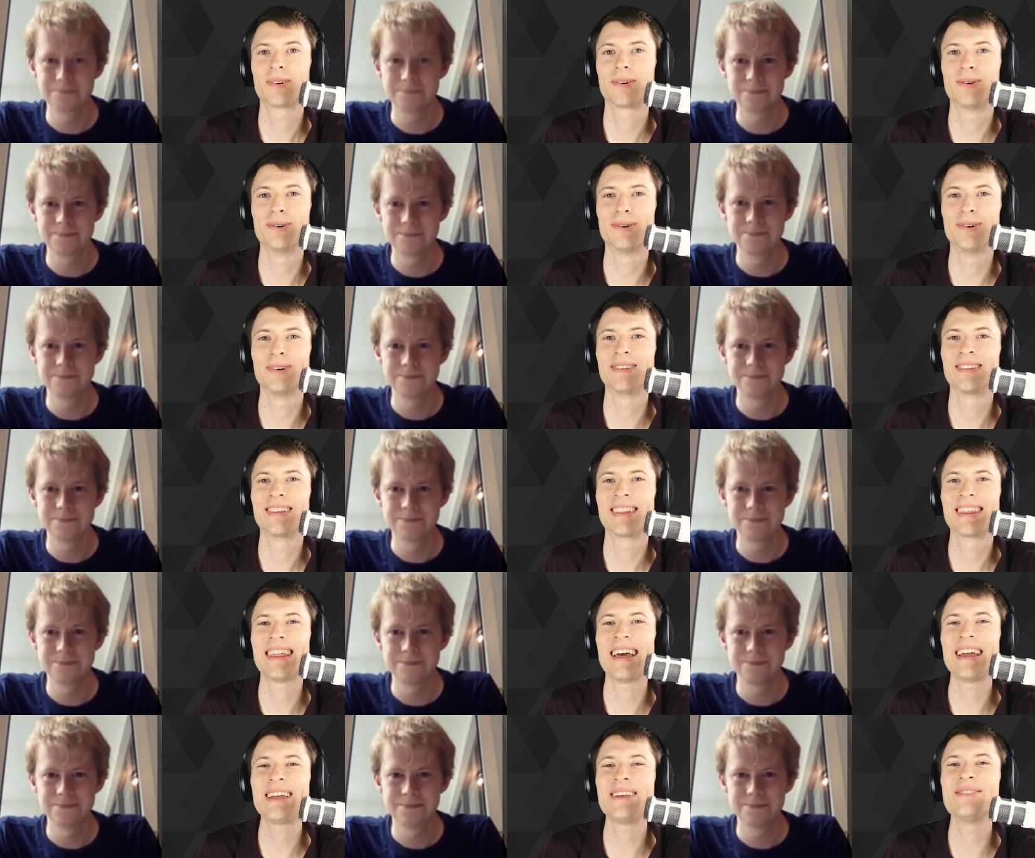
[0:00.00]

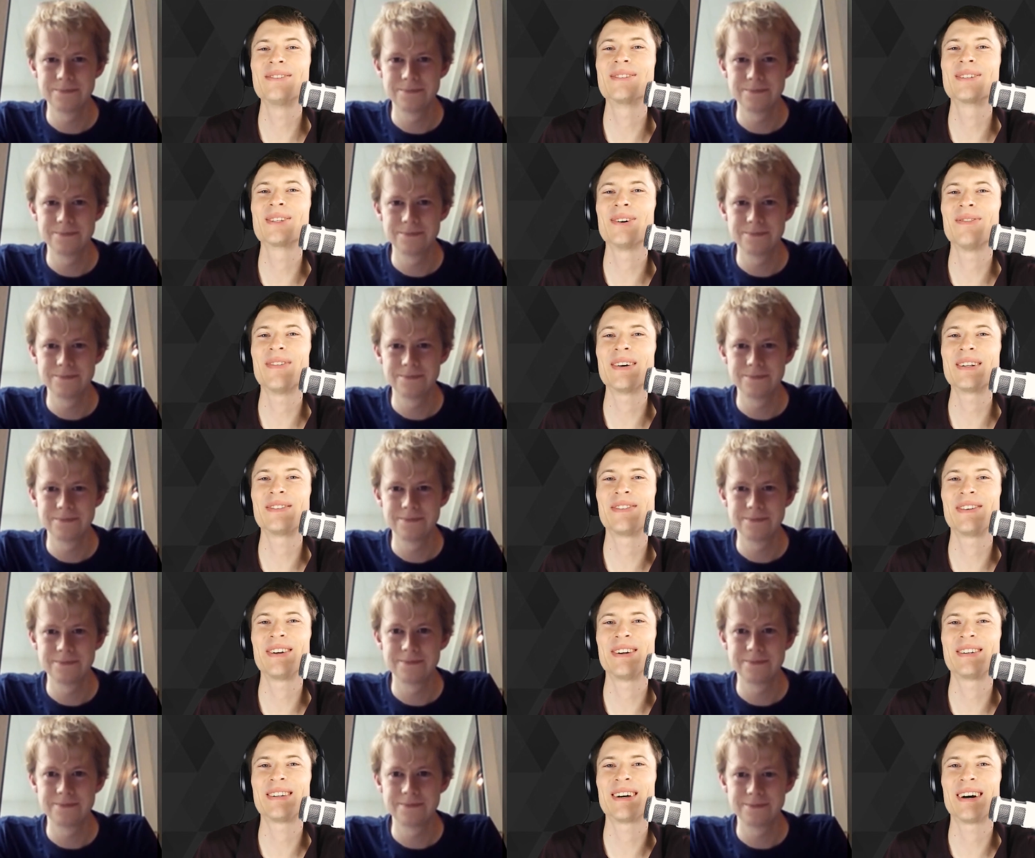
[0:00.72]
Speaker 1: Cool. Thank you so
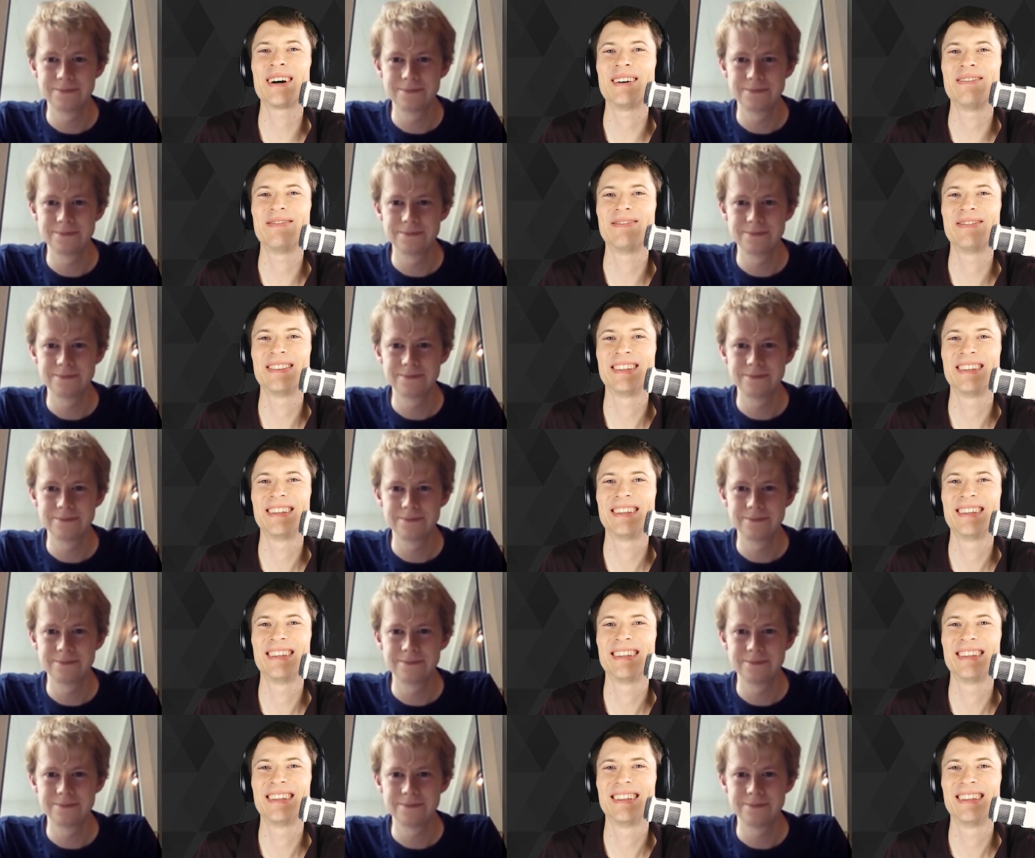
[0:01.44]
much for your time.
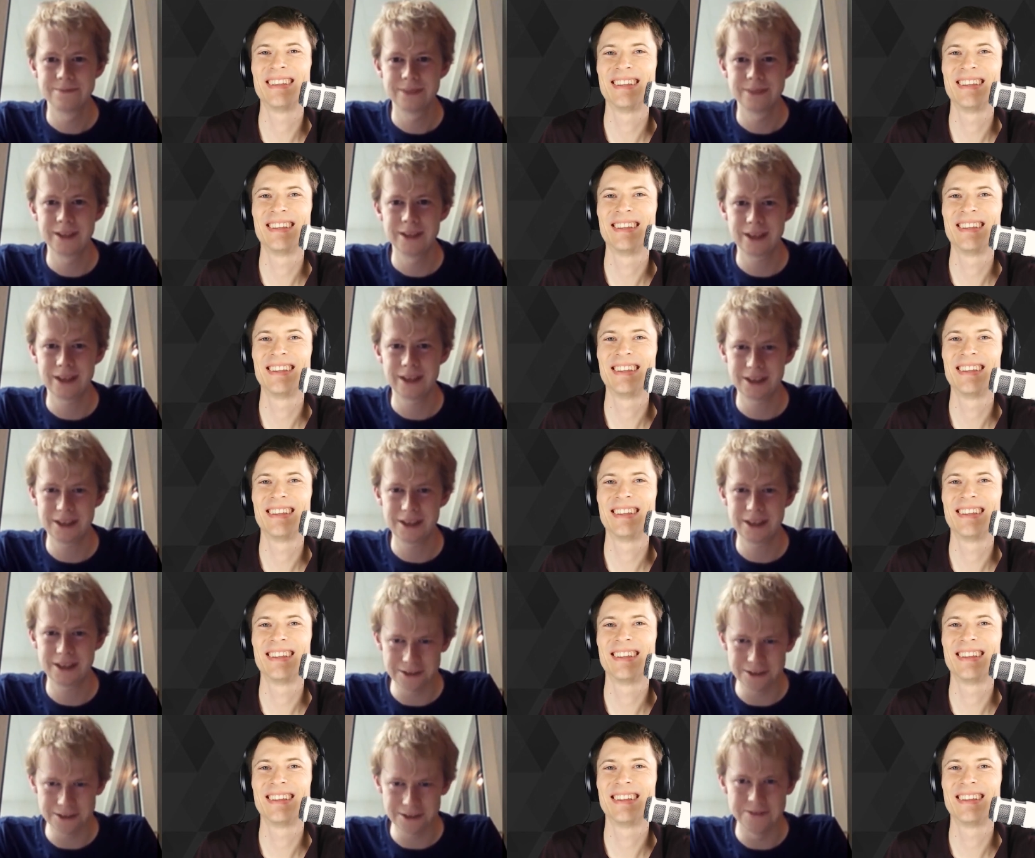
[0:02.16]

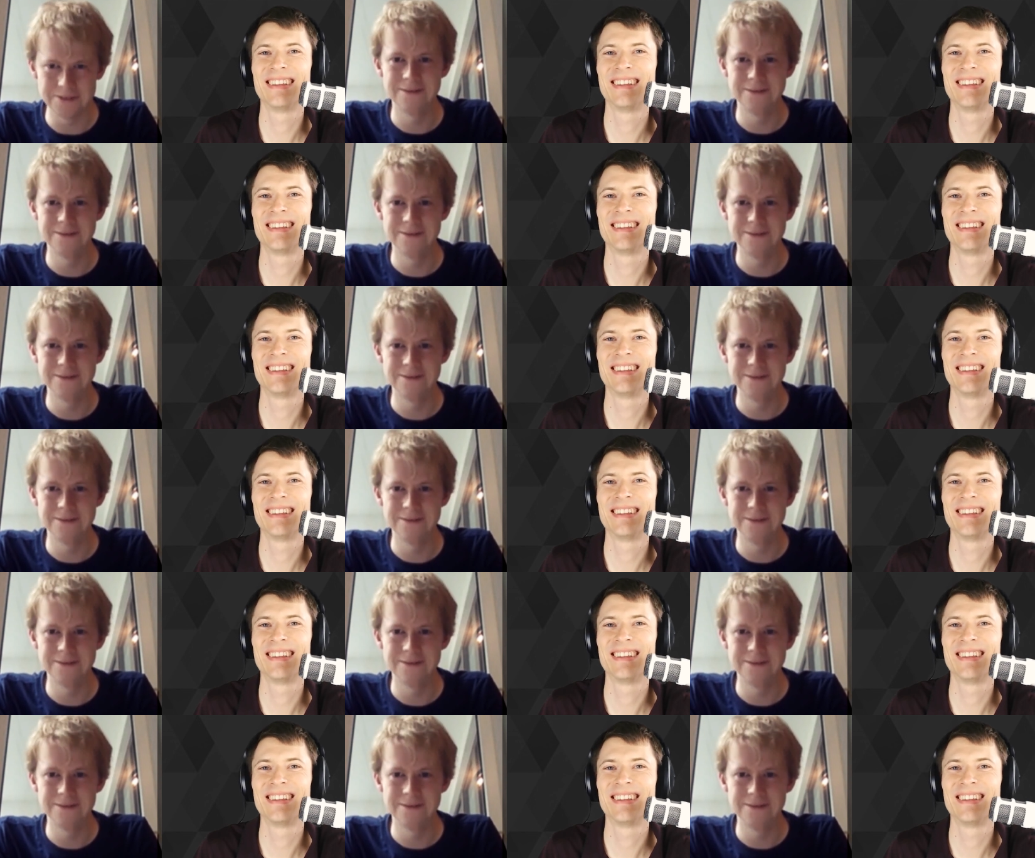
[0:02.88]
Speaker 2: Thank you.